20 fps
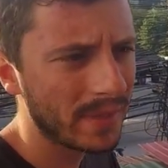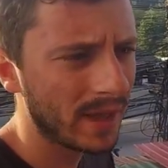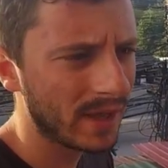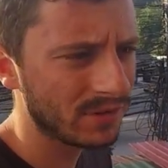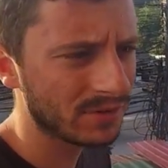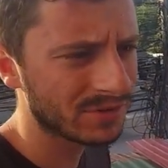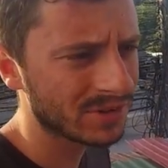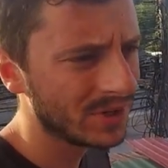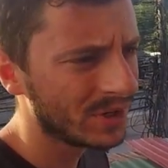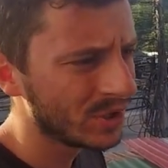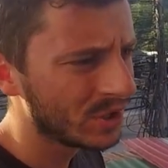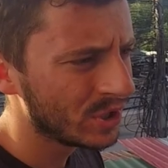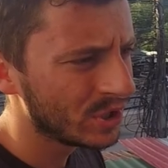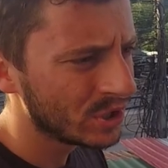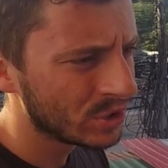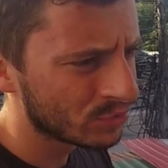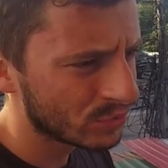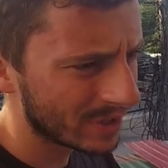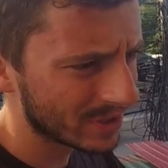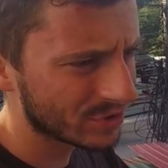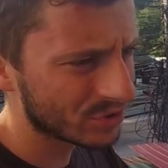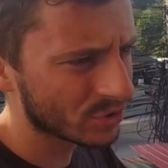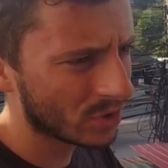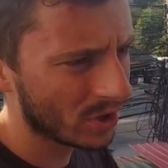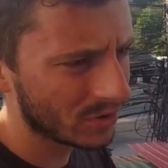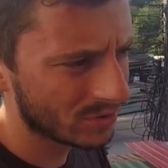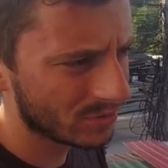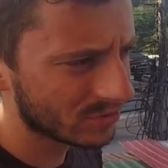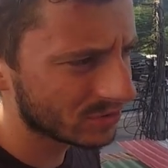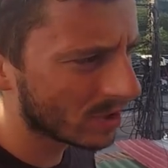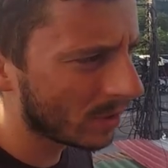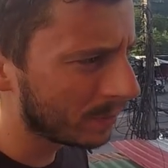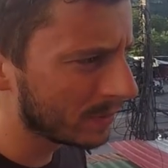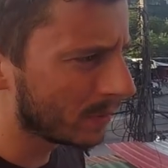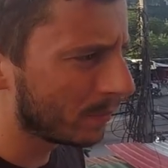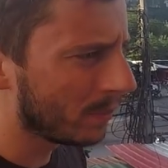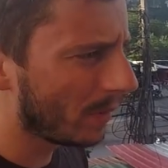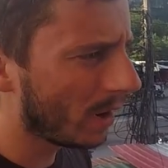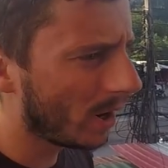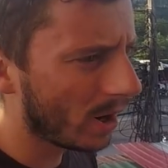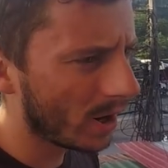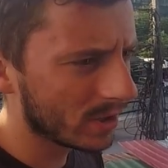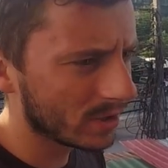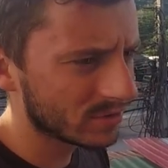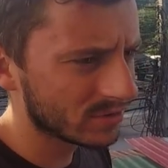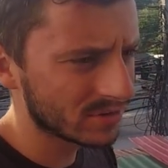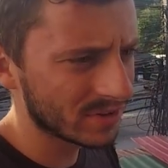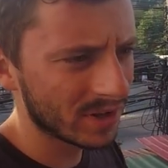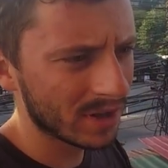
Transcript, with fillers: There's restaurants, a couple of bars,